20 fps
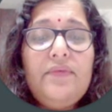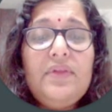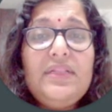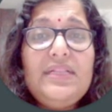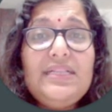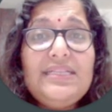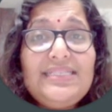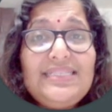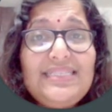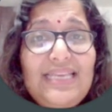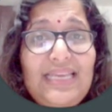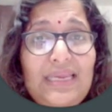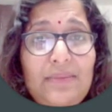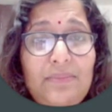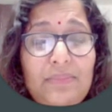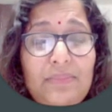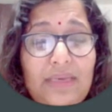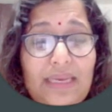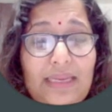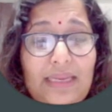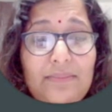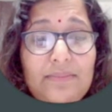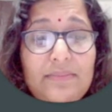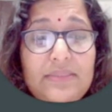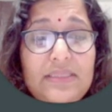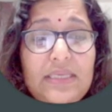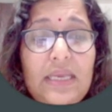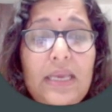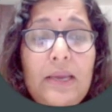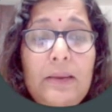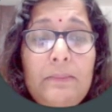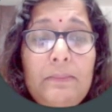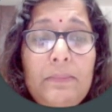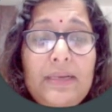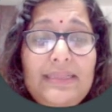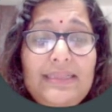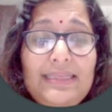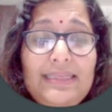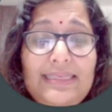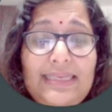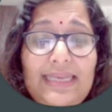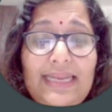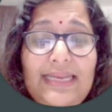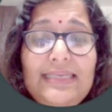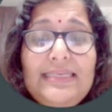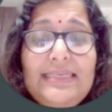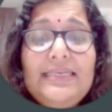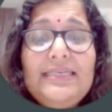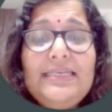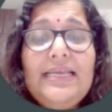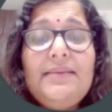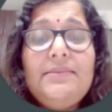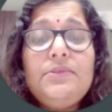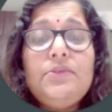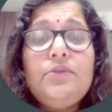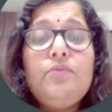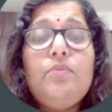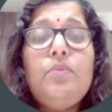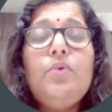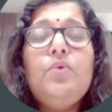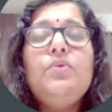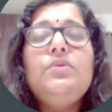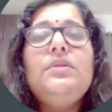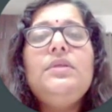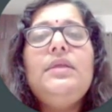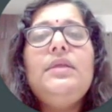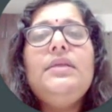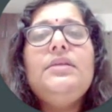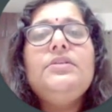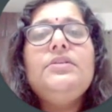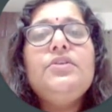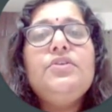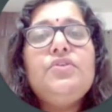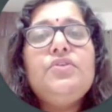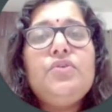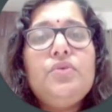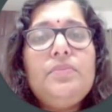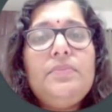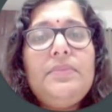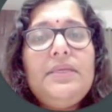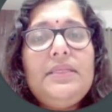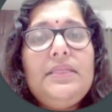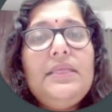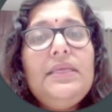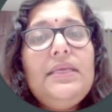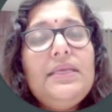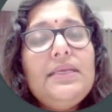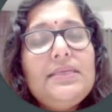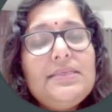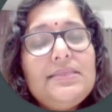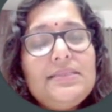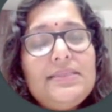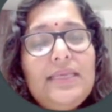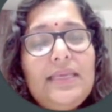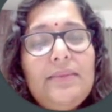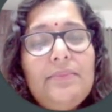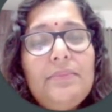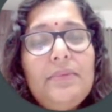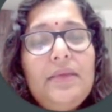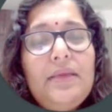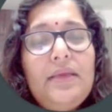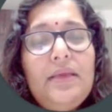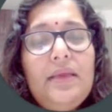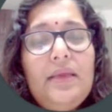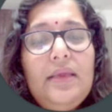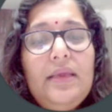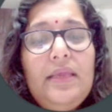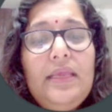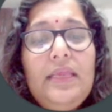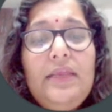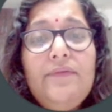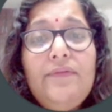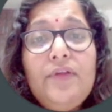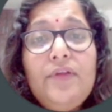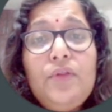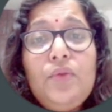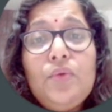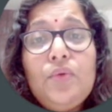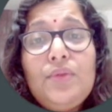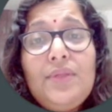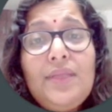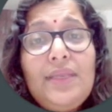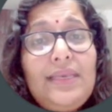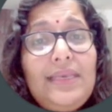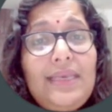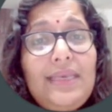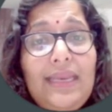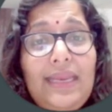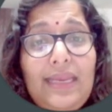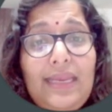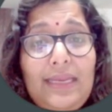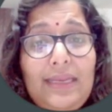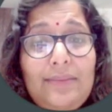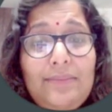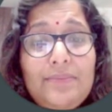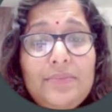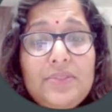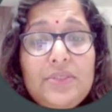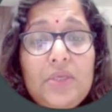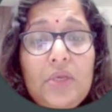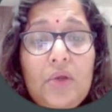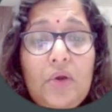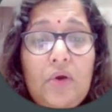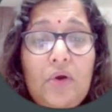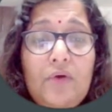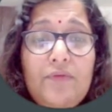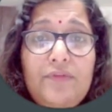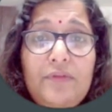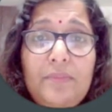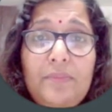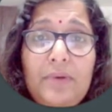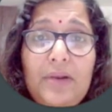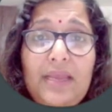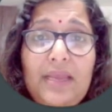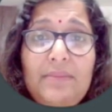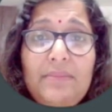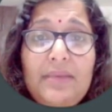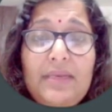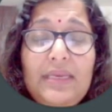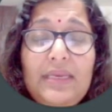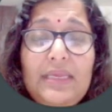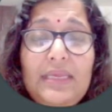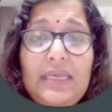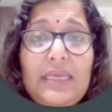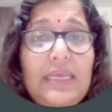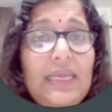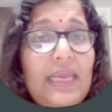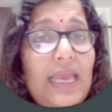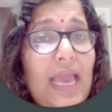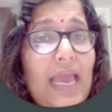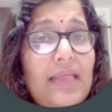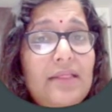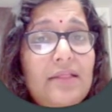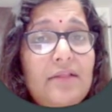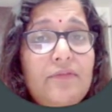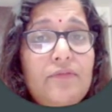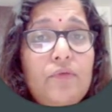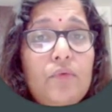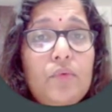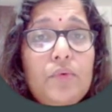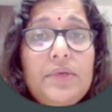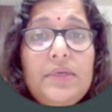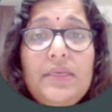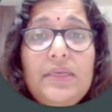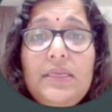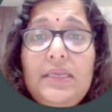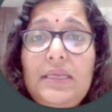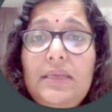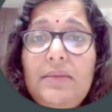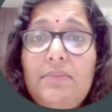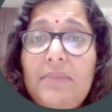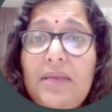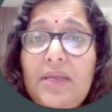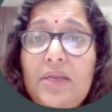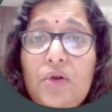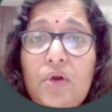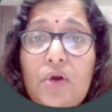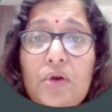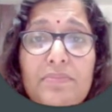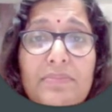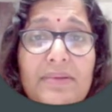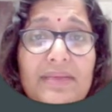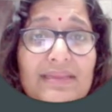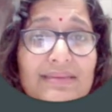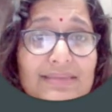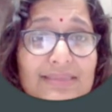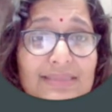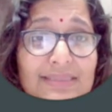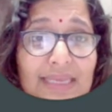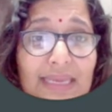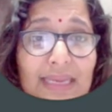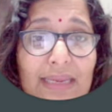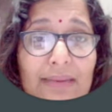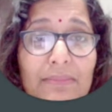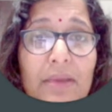the same names, but the data types of both keys should be the same. Even though the names of the primary key and the foreign key may not be the same,